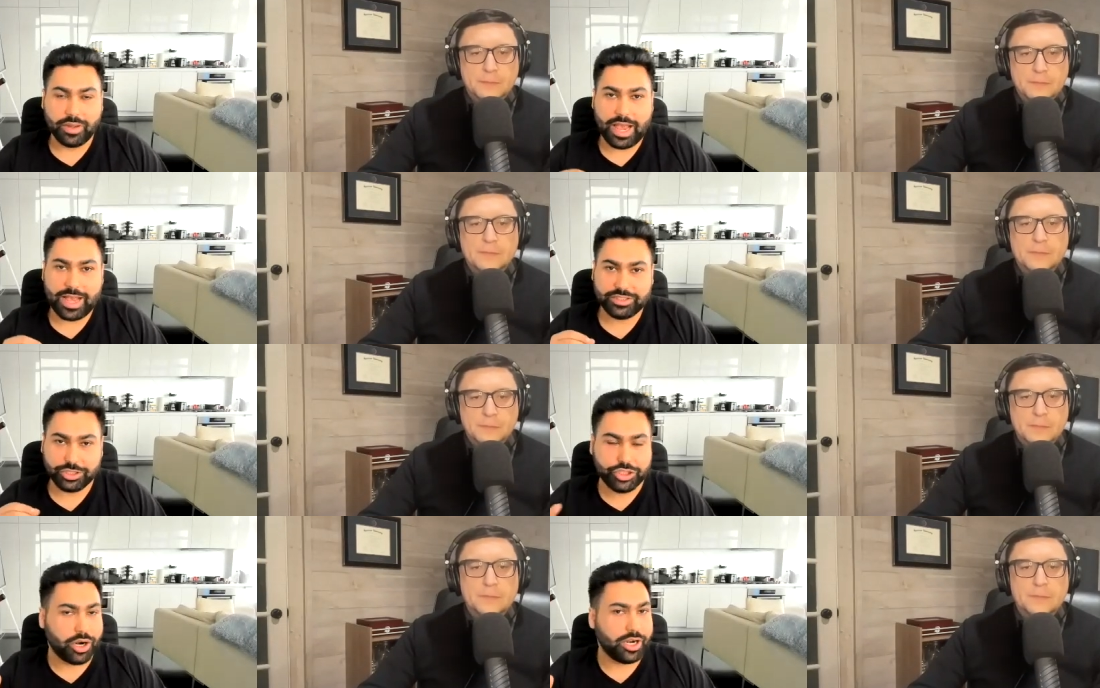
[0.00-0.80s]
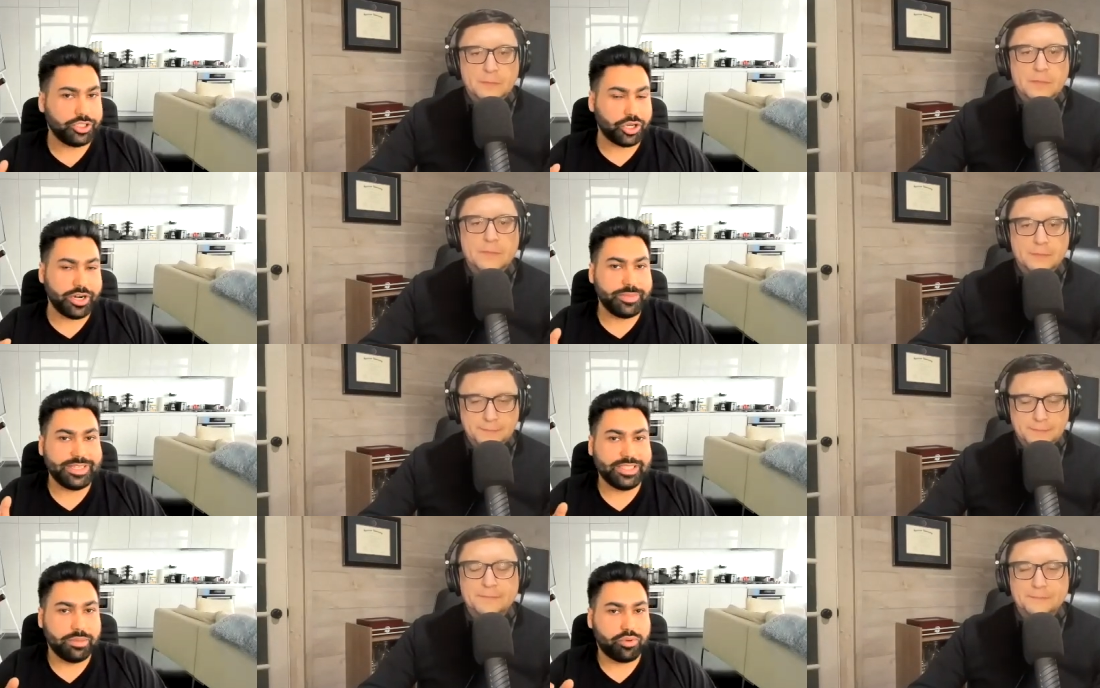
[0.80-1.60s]
Speaker 1: has a chart. A chart is
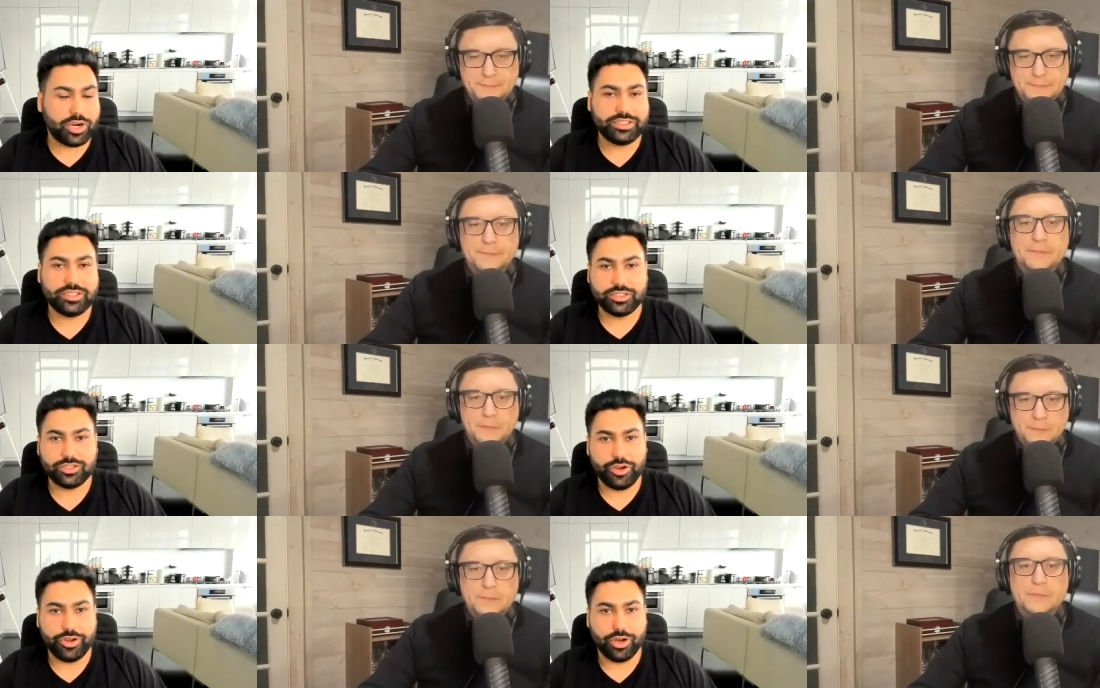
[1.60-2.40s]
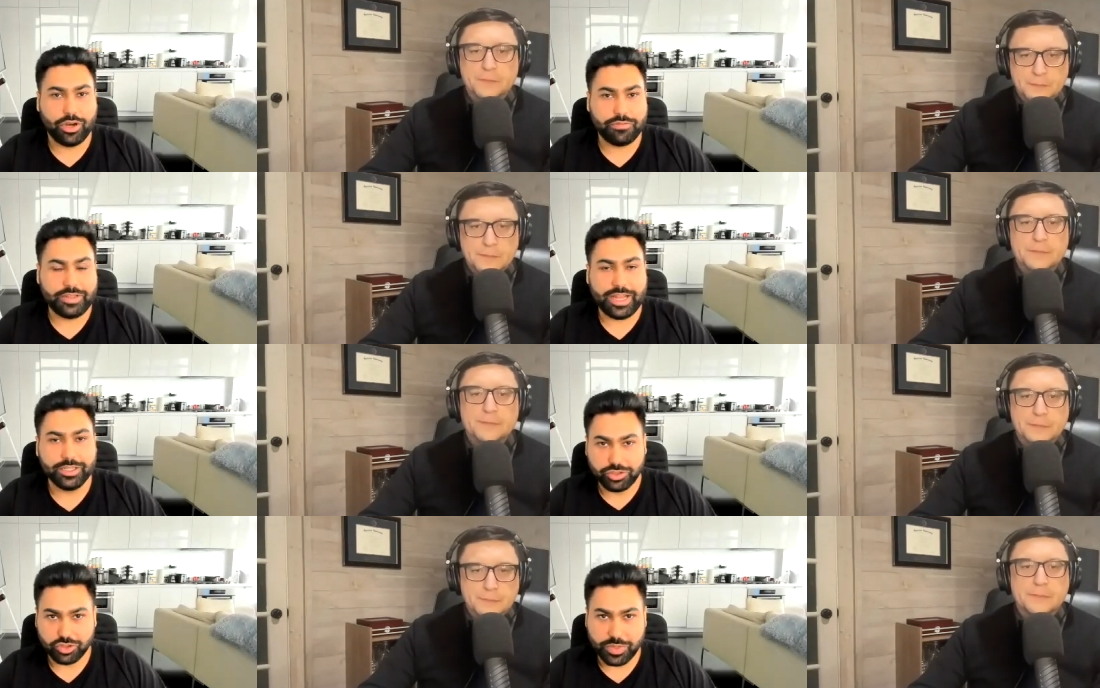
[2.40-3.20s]
basically the price history of that
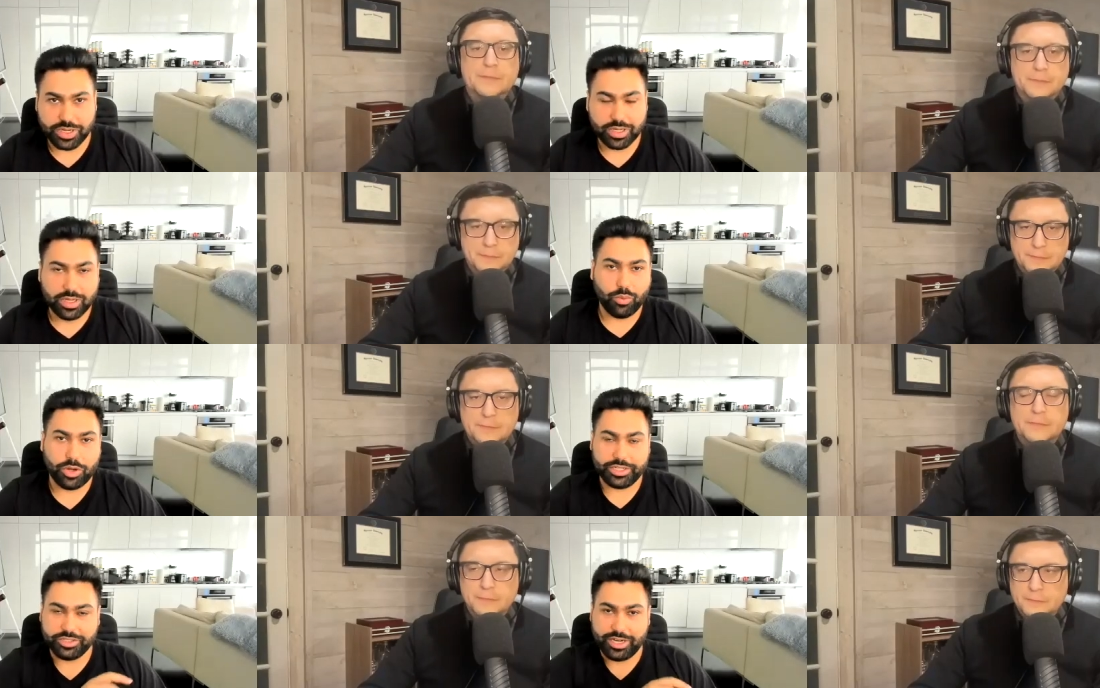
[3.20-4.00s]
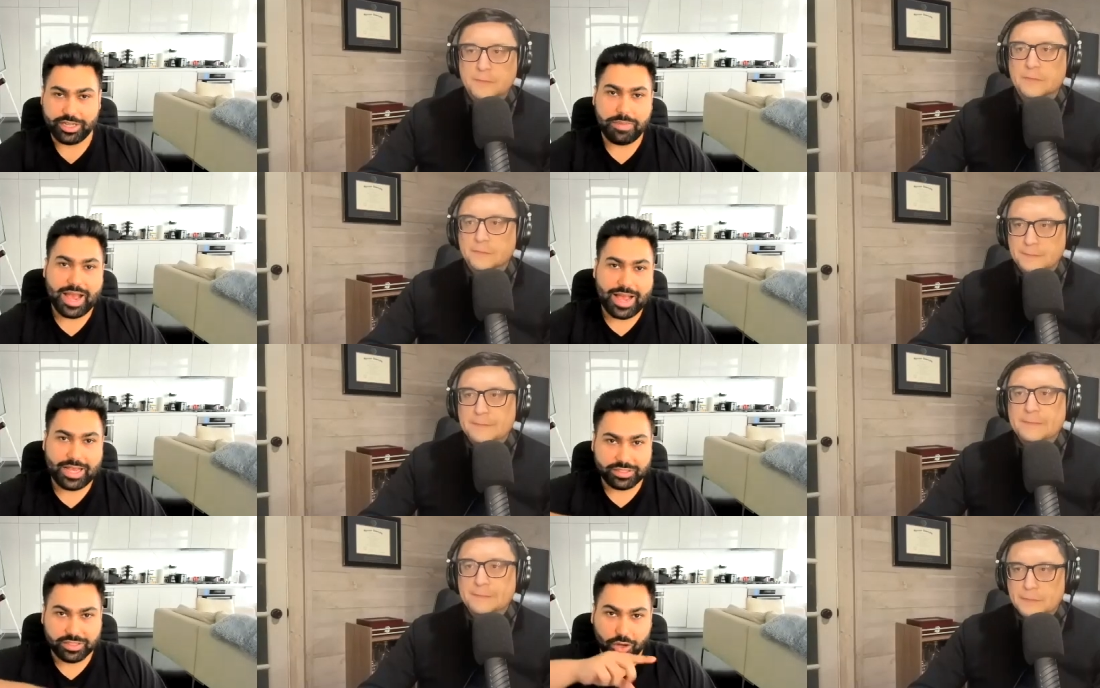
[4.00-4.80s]
instrument, what it's done in the
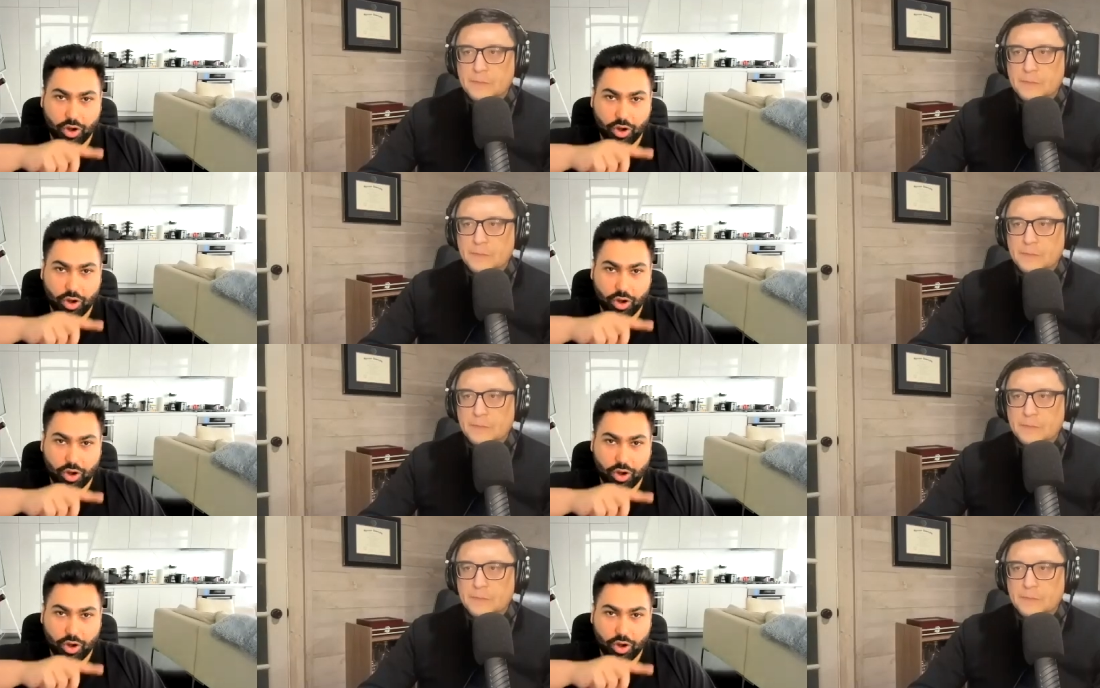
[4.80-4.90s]
past.